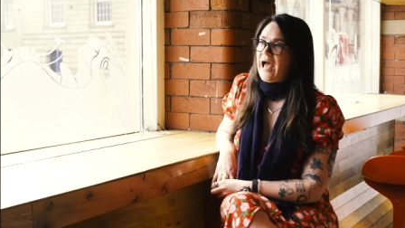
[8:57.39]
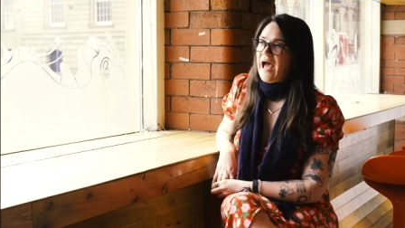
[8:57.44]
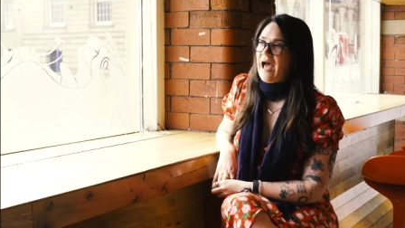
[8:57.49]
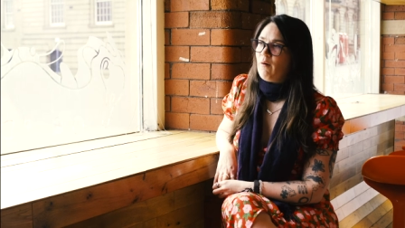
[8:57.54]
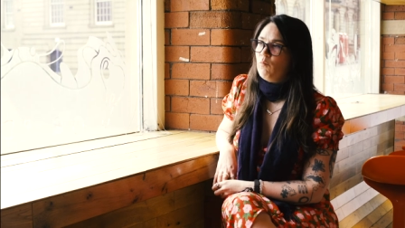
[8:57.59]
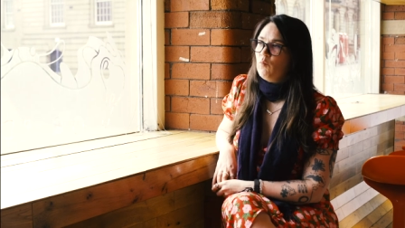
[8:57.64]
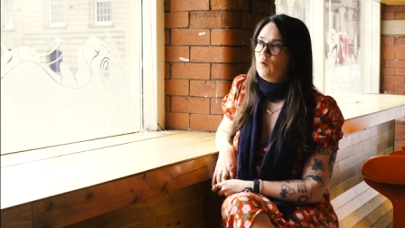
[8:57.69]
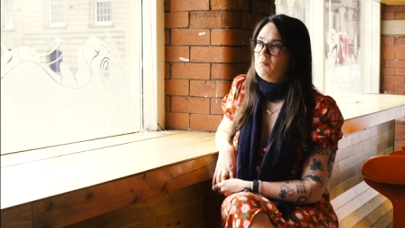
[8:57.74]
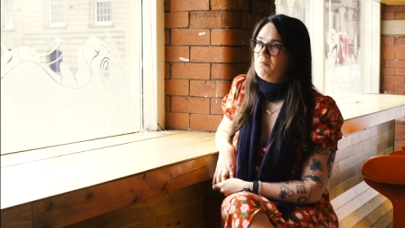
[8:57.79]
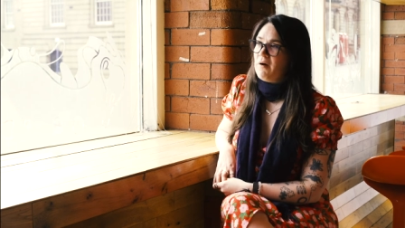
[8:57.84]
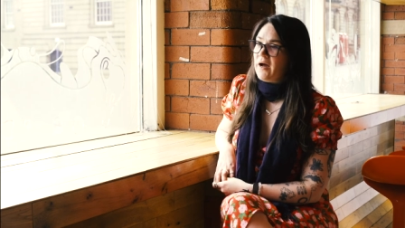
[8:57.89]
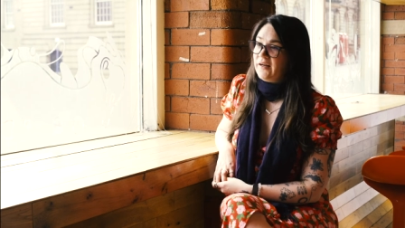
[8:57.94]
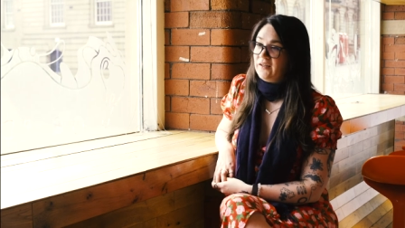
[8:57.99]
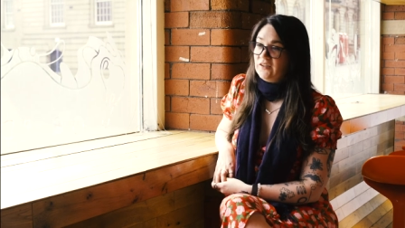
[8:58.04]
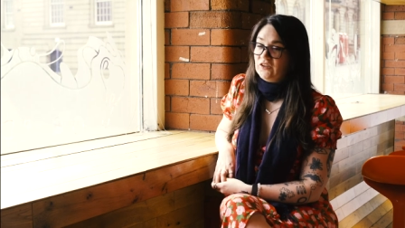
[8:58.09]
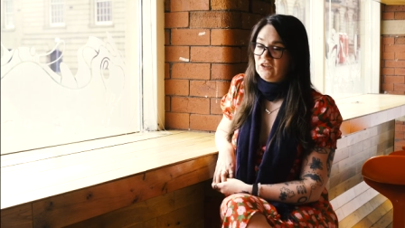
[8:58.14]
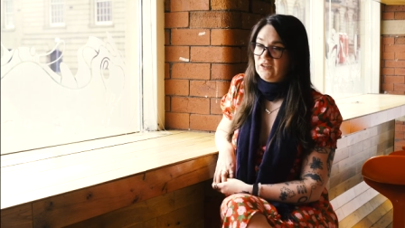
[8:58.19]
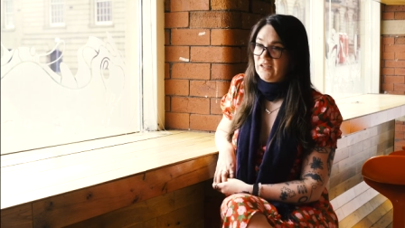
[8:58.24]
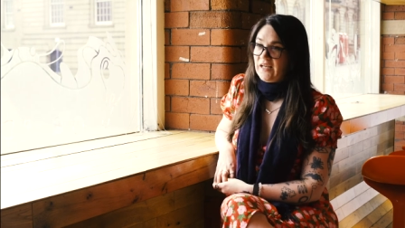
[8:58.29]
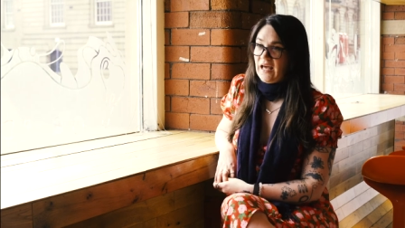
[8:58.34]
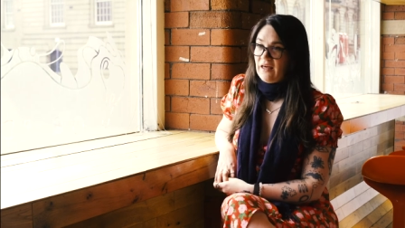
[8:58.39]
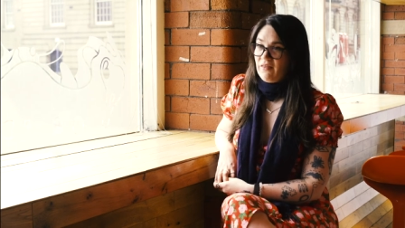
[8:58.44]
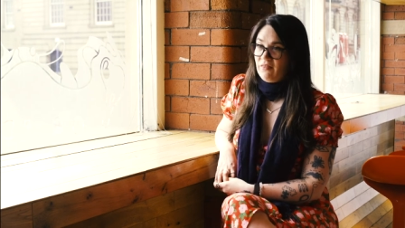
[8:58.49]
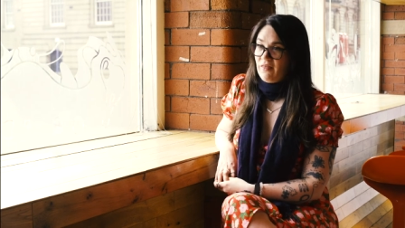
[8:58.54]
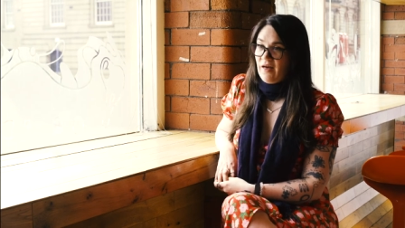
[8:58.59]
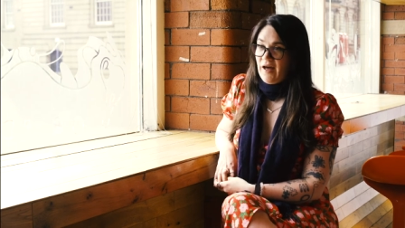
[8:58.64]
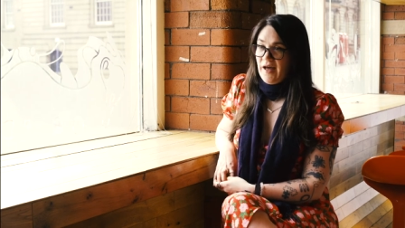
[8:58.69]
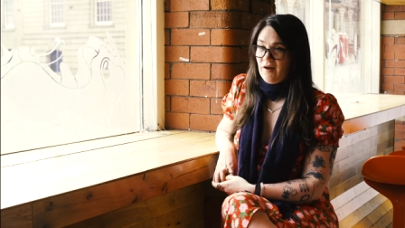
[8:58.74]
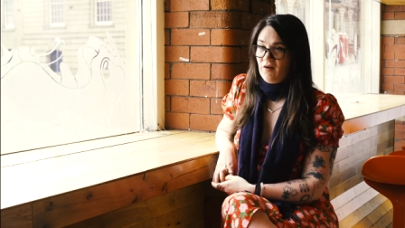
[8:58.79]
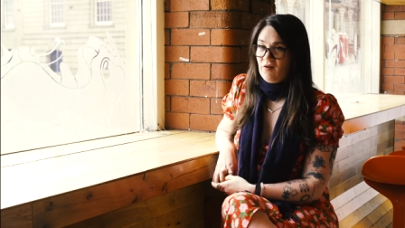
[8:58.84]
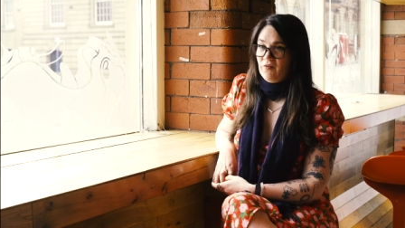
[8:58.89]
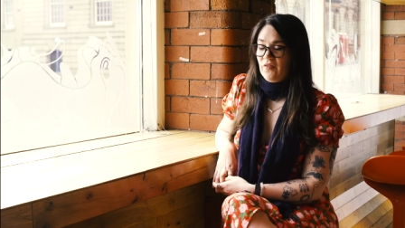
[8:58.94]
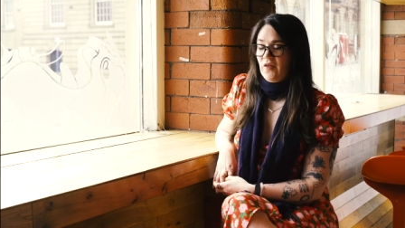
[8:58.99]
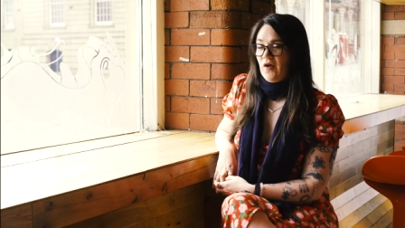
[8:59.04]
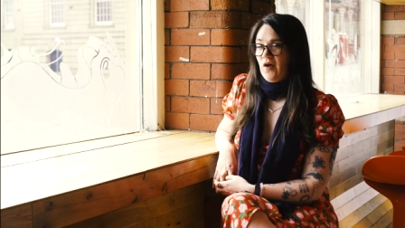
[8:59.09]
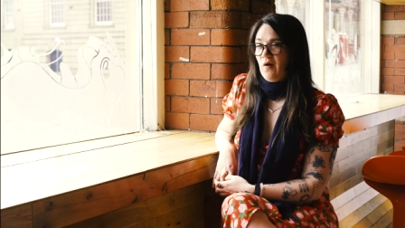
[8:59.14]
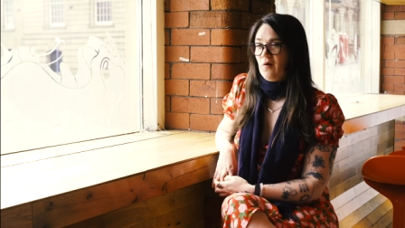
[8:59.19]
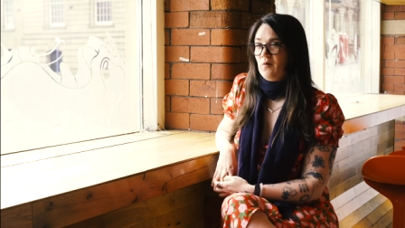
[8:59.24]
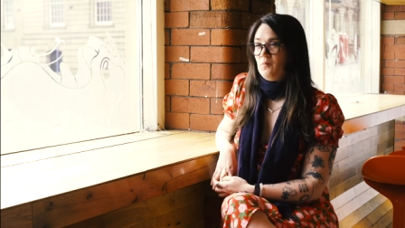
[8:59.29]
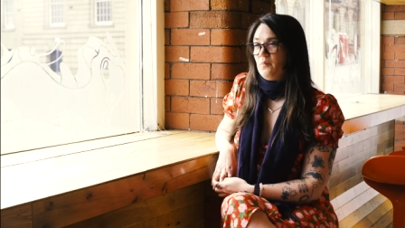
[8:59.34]
And we managed to get that on the
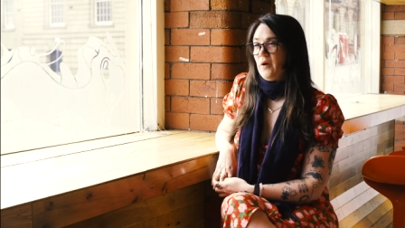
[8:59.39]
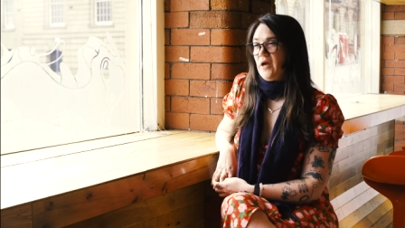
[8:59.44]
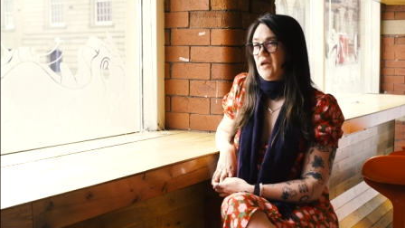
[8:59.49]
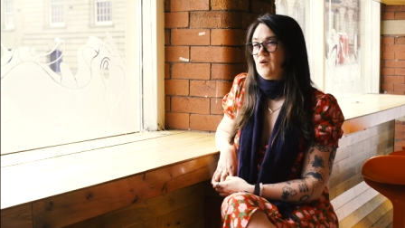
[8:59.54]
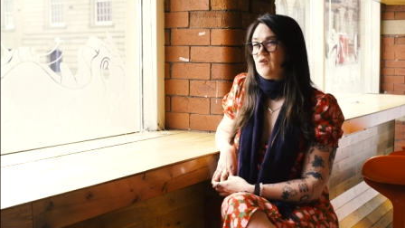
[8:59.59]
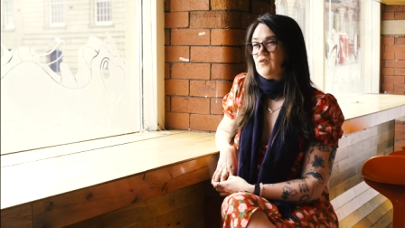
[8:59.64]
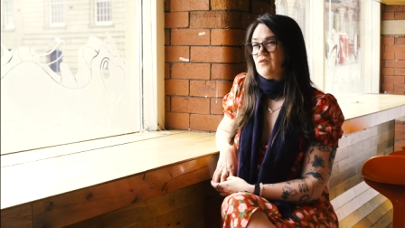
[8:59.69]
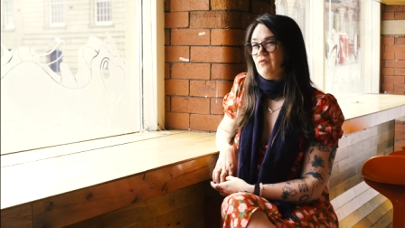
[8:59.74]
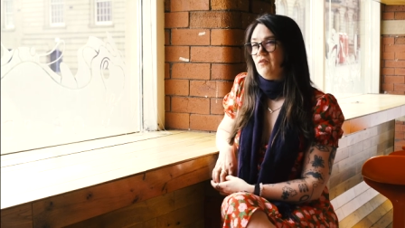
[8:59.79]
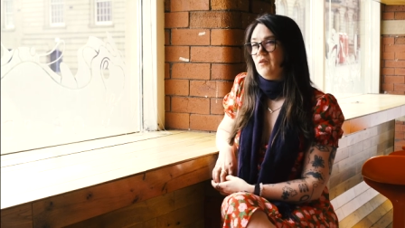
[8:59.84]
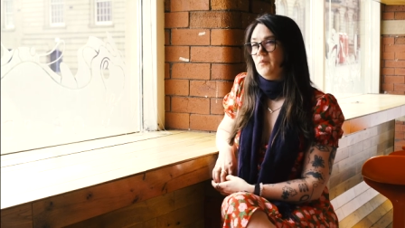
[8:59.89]
homepage of